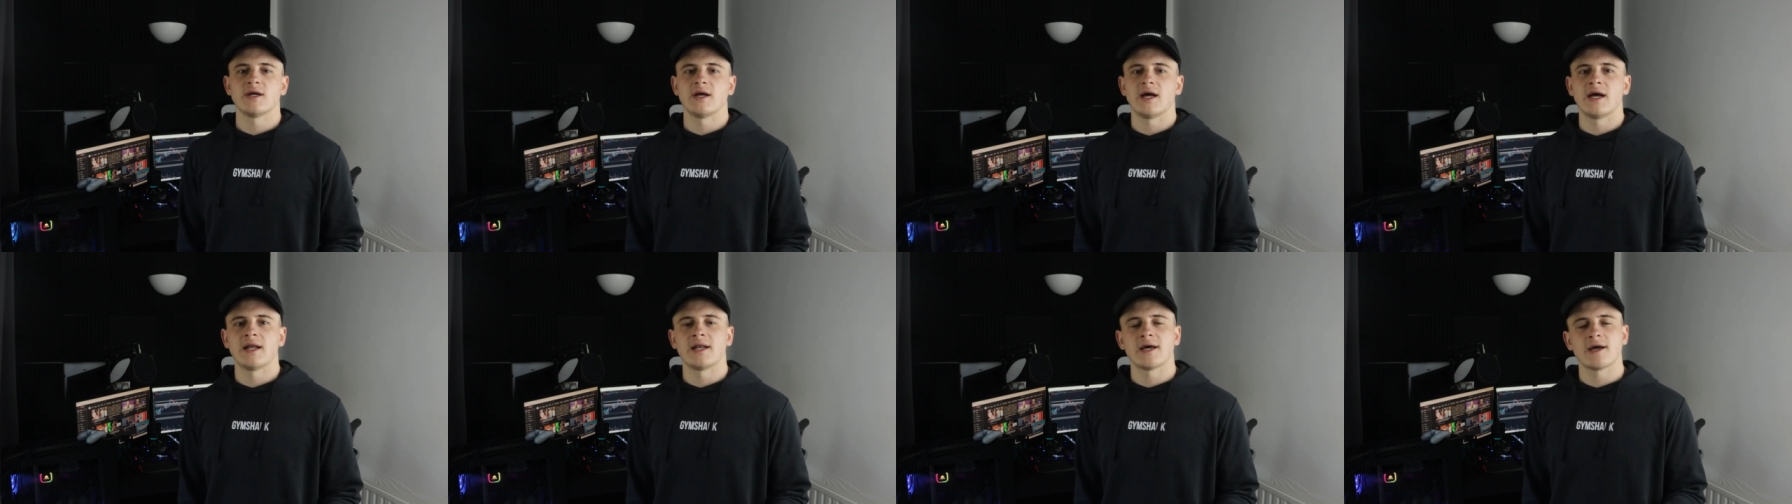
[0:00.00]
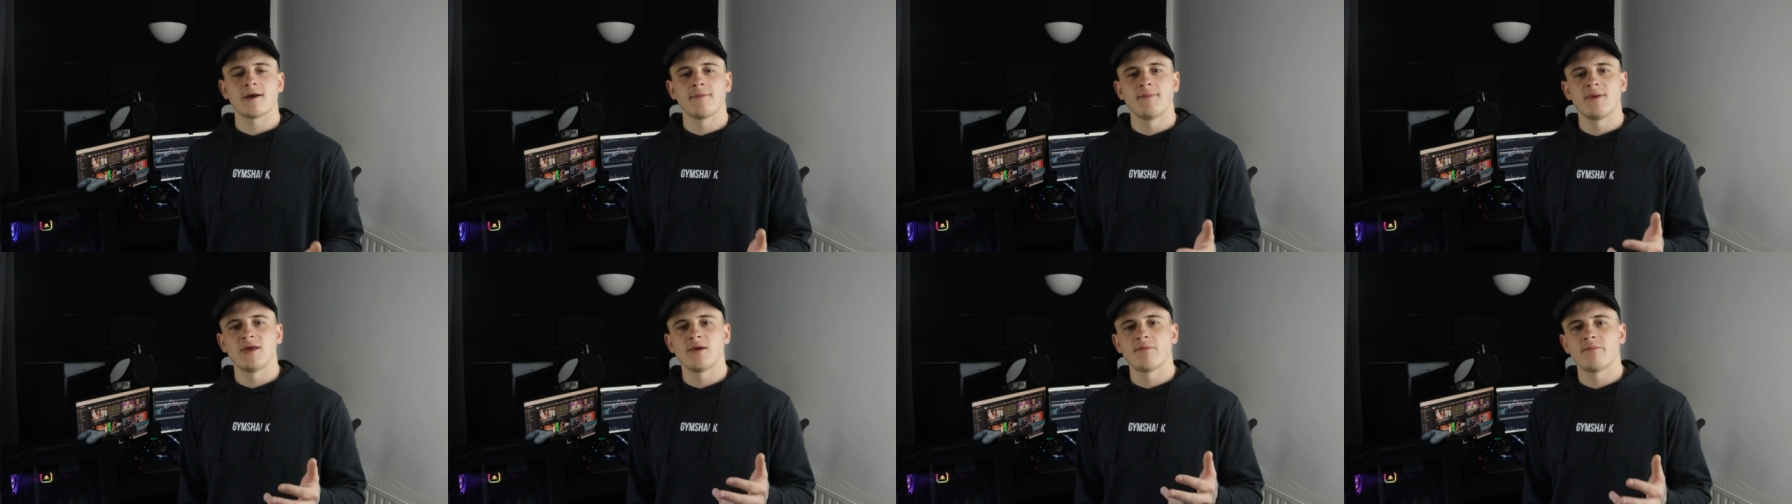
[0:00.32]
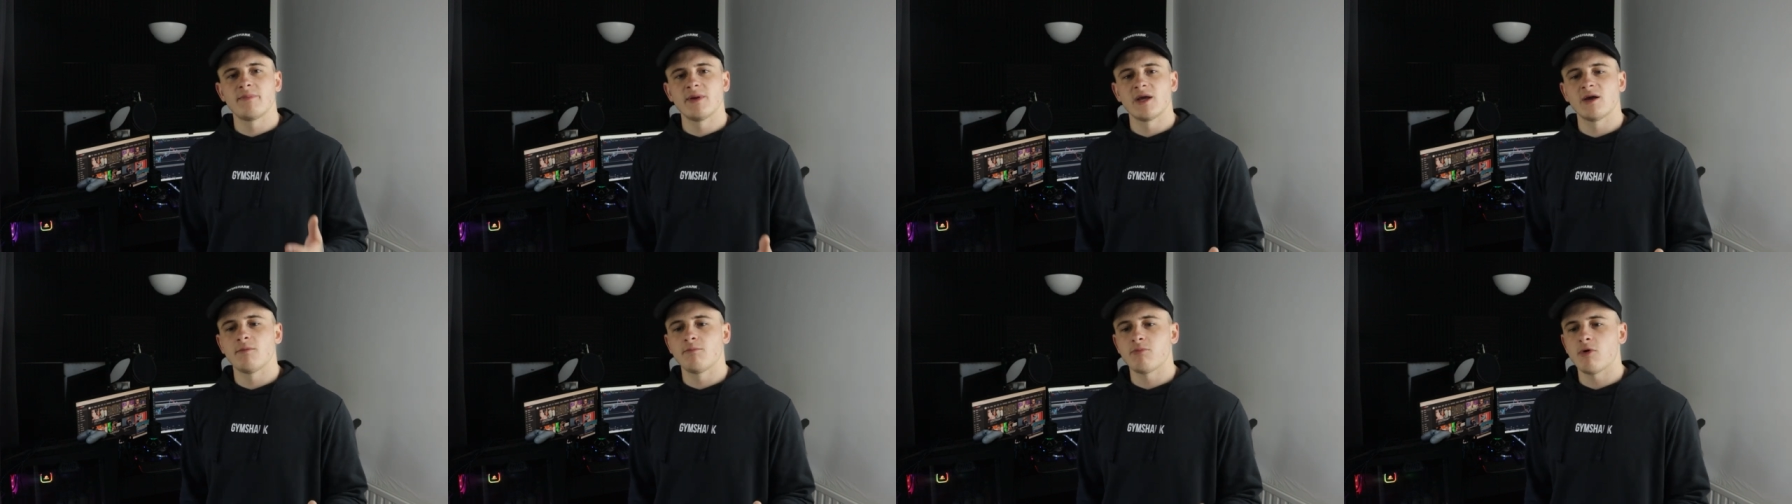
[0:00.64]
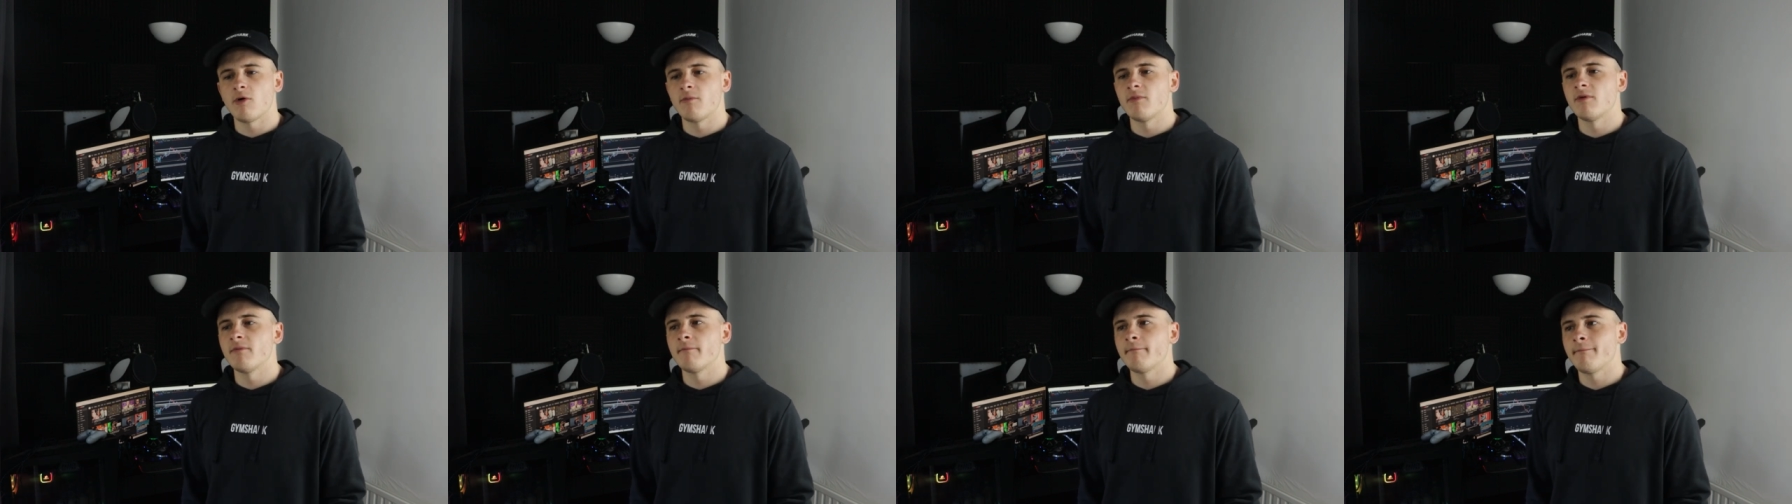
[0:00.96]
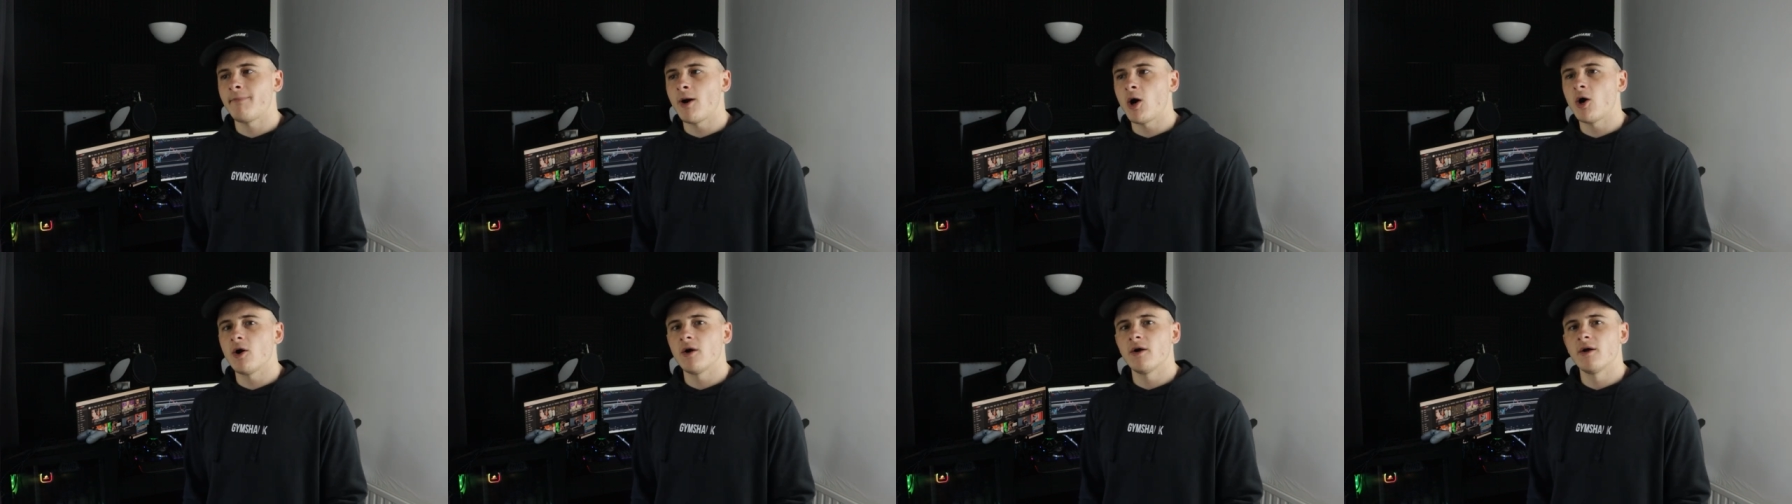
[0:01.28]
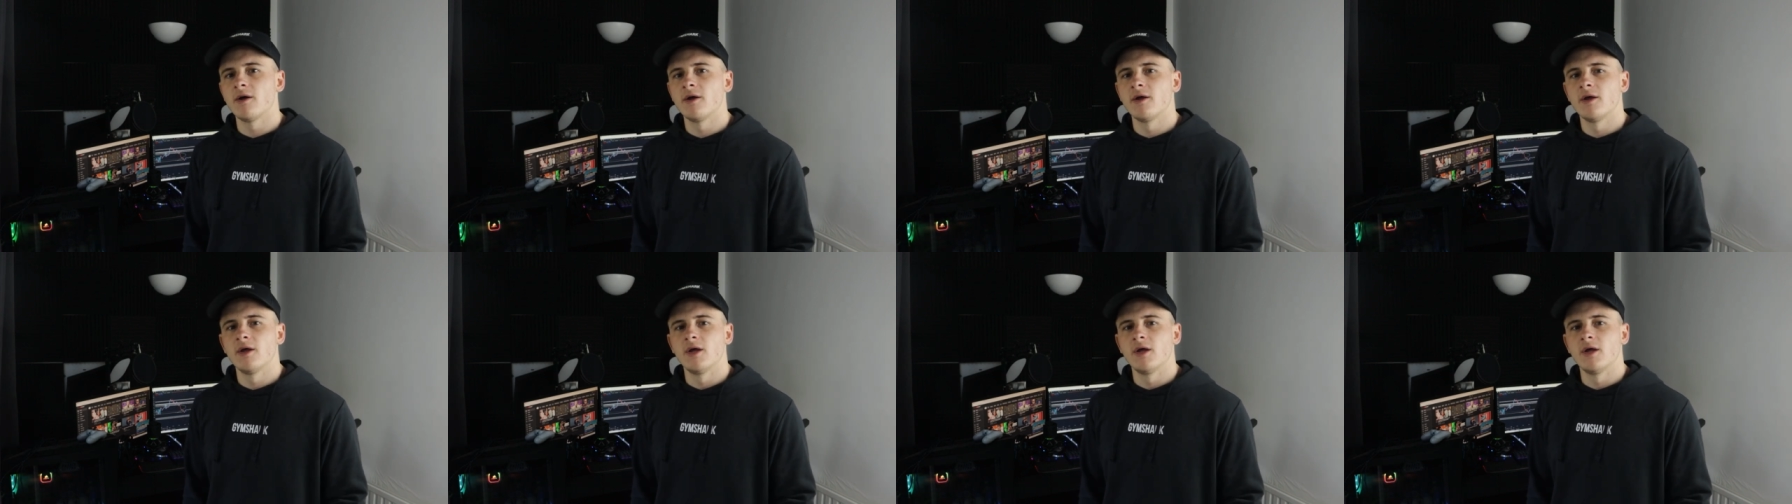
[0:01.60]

and that can be a big problem. But